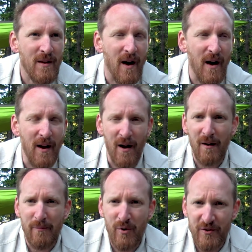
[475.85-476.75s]
I
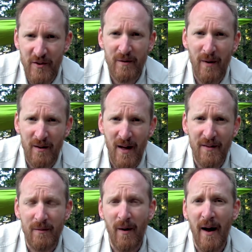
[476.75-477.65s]
appreciate them. I
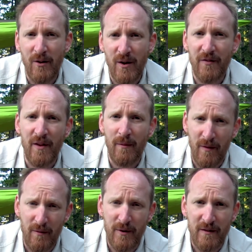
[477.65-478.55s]
like them. I look at them and
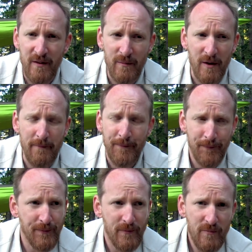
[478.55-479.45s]
they're pleasing. But
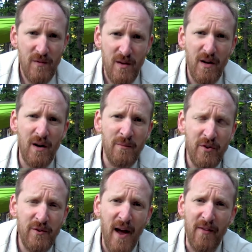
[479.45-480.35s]
so